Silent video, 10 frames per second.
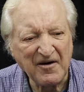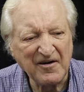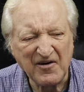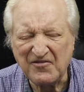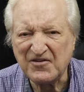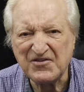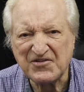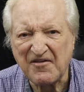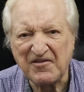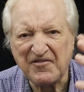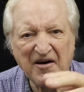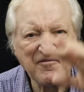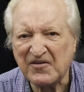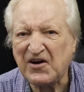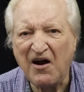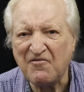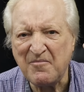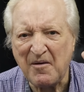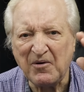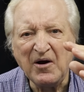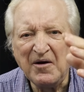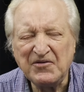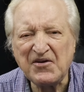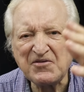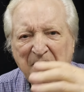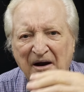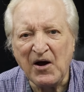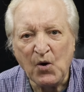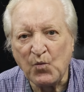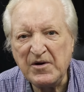175, can't remember. Doesn't matter.